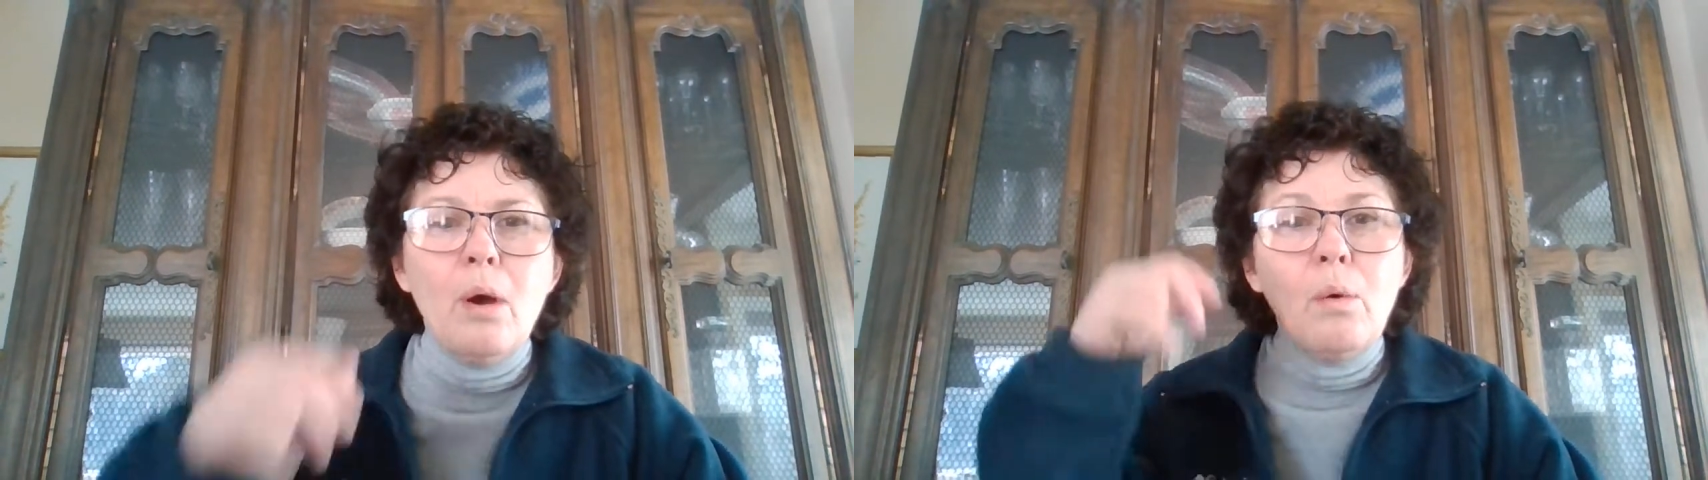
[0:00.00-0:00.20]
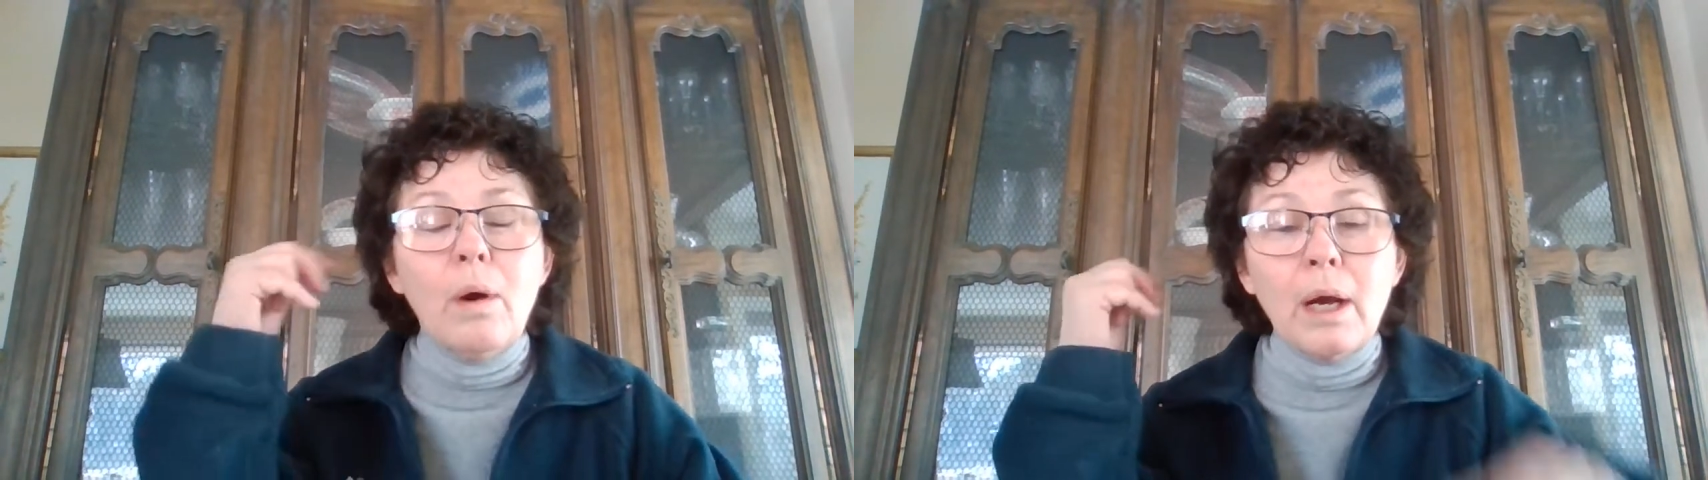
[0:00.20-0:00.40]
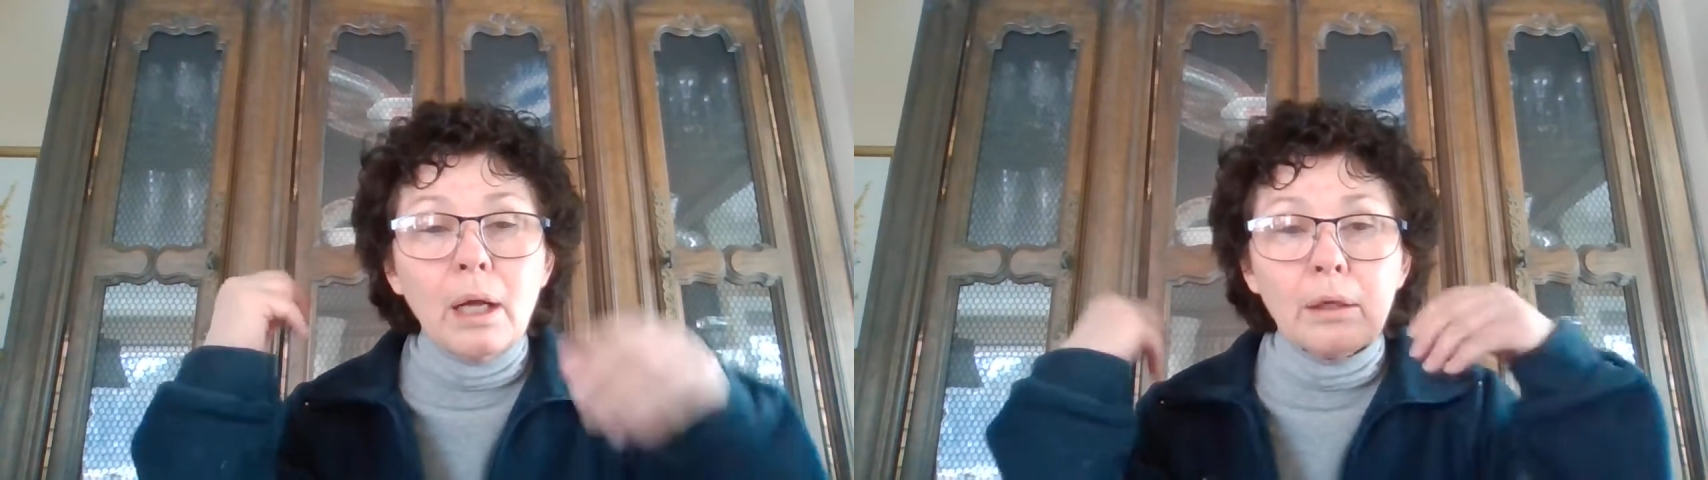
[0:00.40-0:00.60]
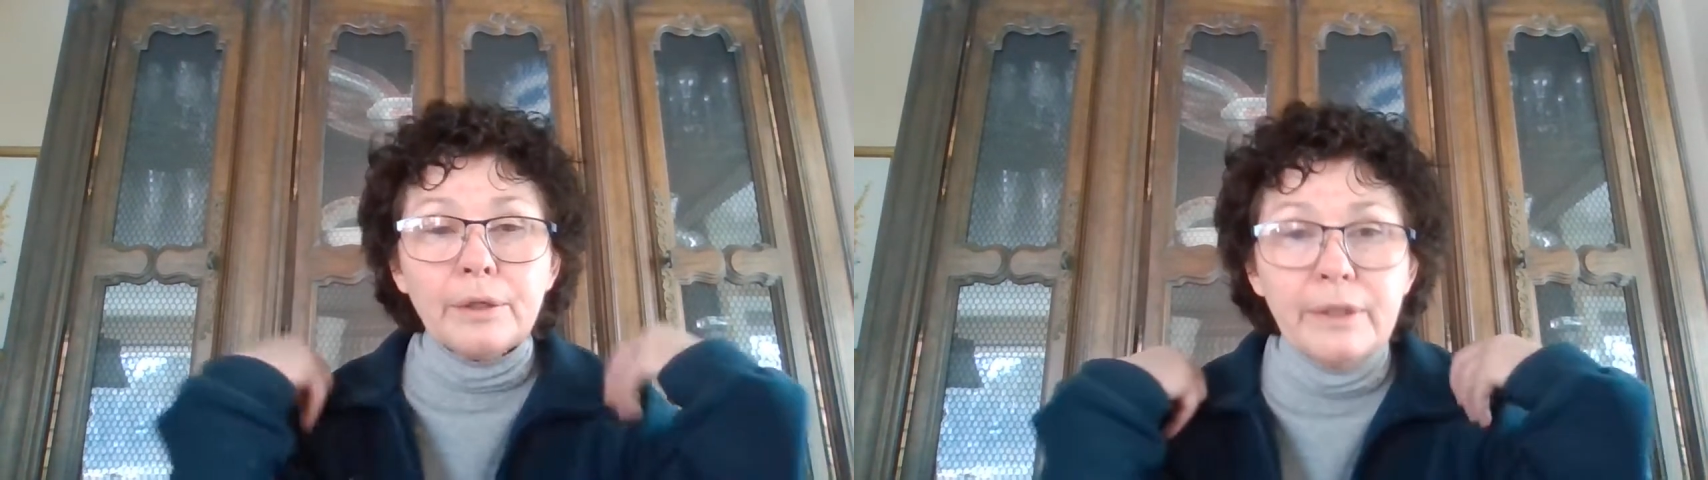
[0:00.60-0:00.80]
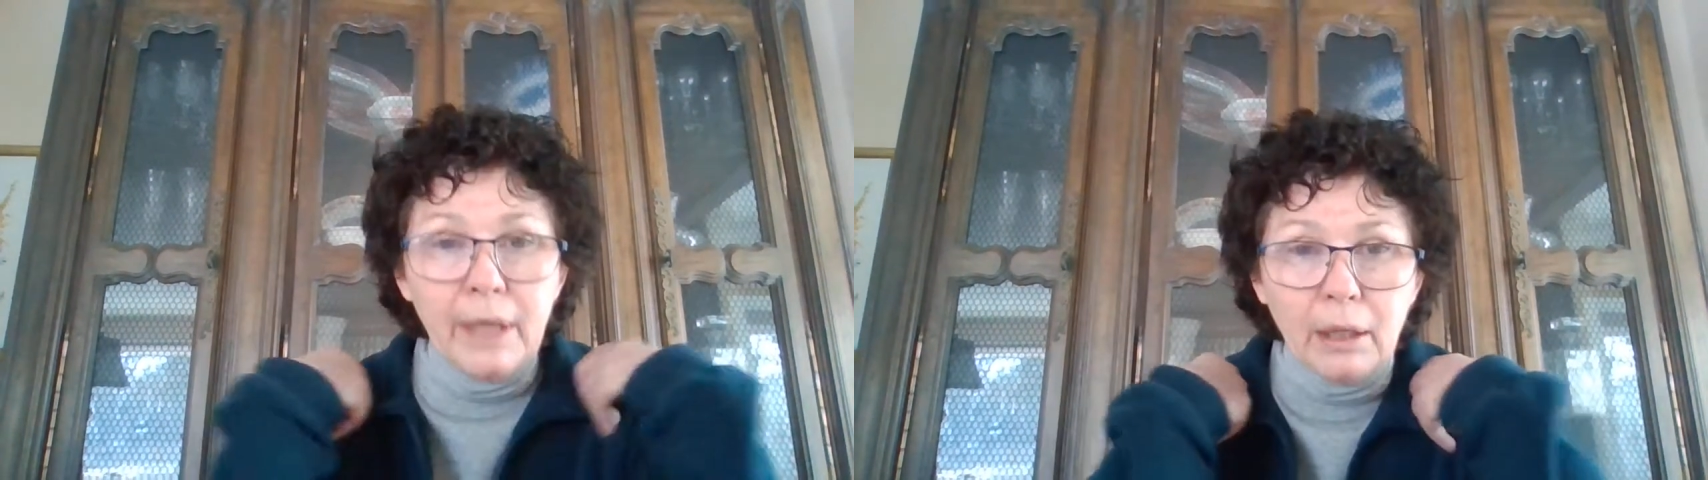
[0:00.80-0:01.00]
What color
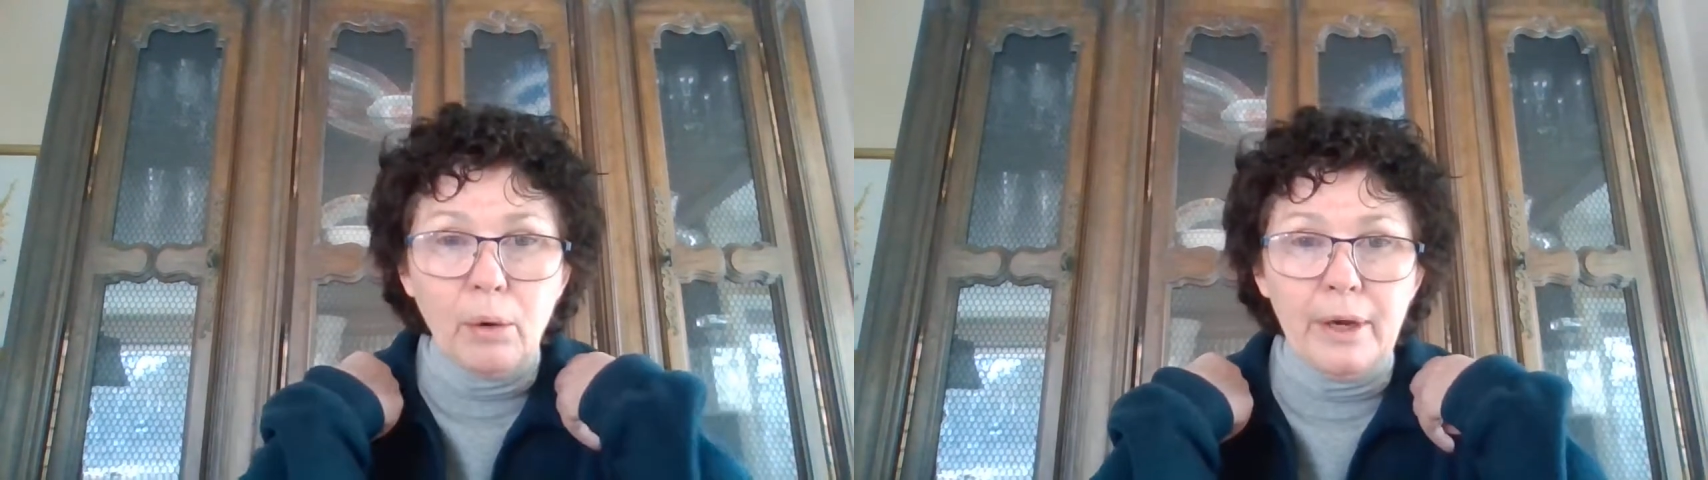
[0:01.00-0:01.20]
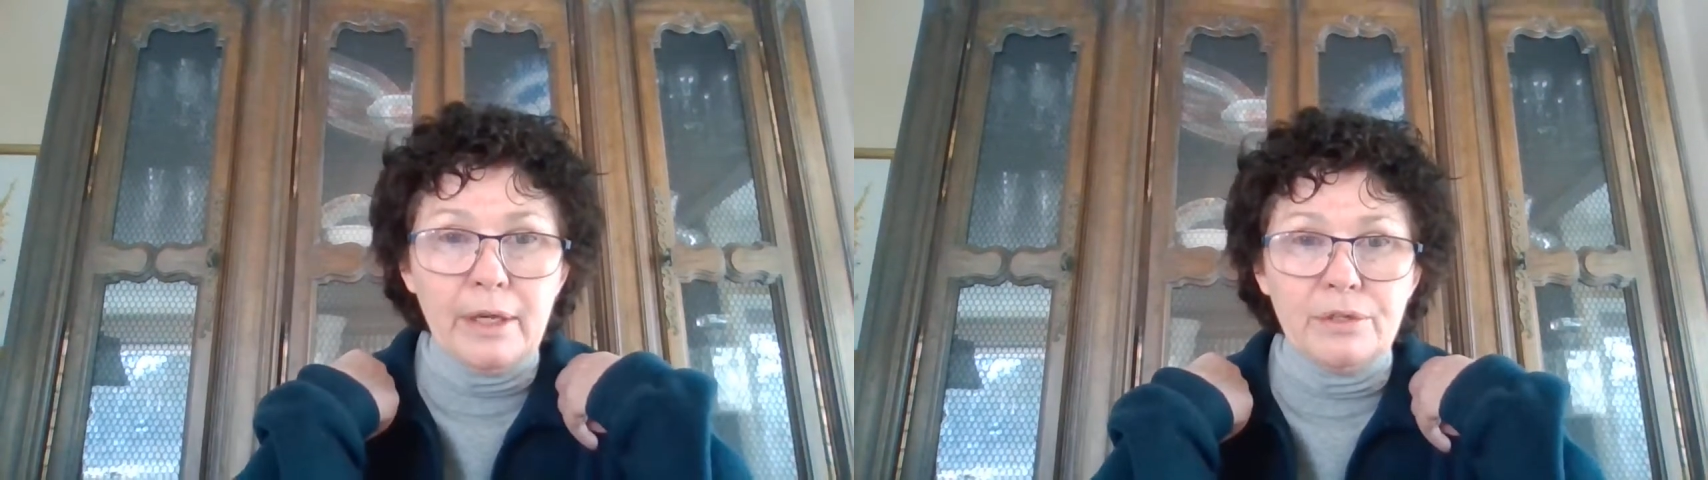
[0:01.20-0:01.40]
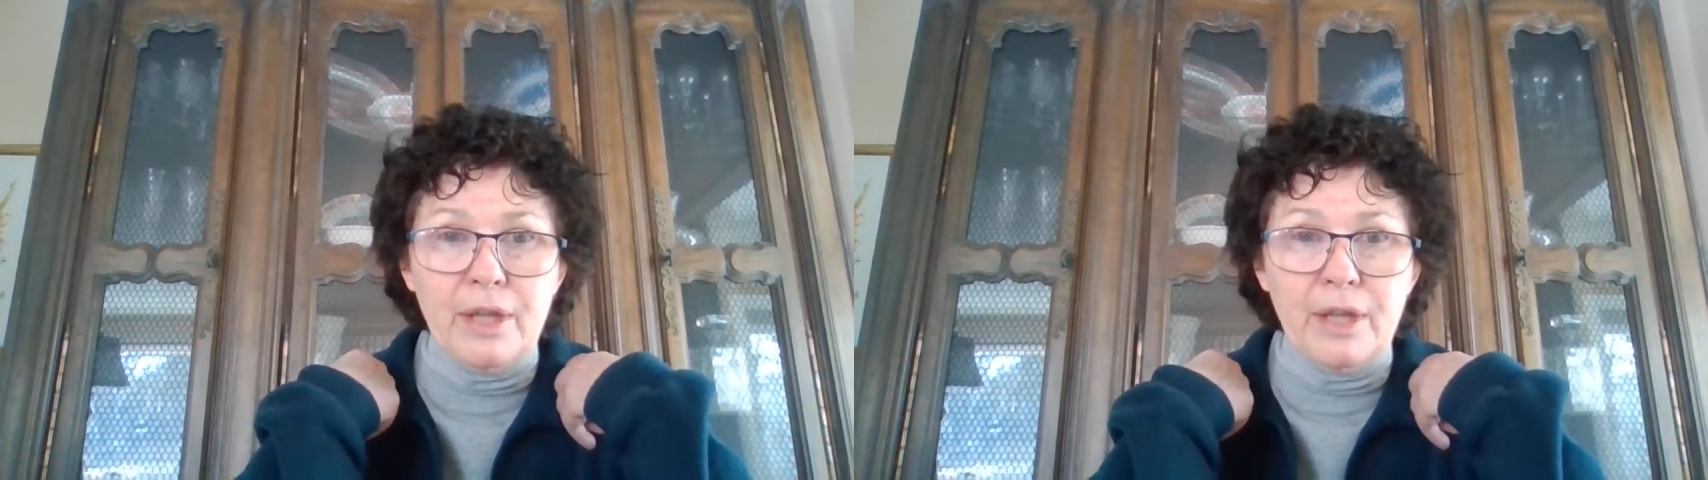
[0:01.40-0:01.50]
yellow is